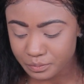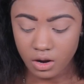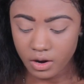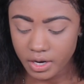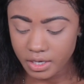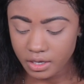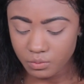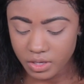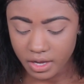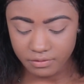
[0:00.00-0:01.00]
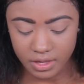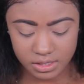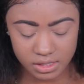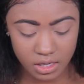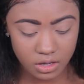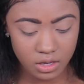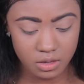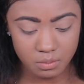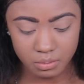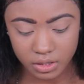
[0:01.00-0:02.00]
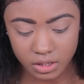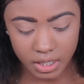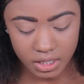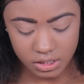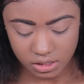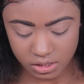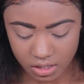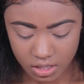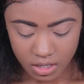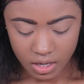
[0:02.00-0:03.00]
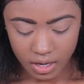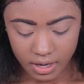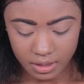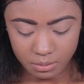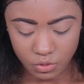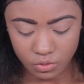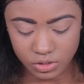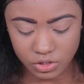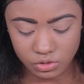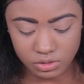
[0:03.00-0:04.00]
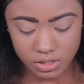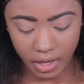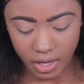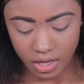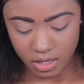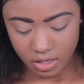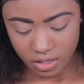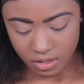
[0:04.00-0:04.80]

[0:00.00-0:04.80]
Alright, now that we have that set in place, I am going to take